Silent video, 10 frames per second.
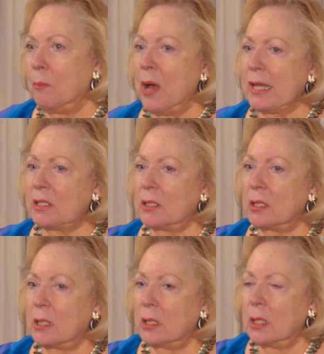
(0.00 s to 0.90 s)

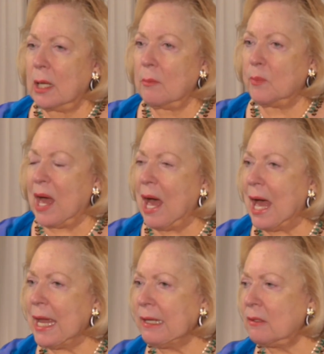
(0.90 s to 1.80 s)
But
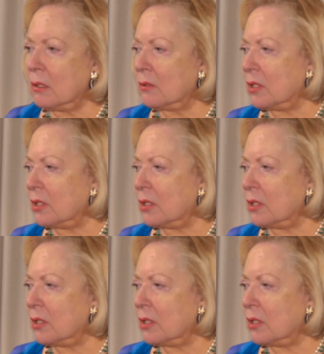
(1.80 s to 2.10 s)
behind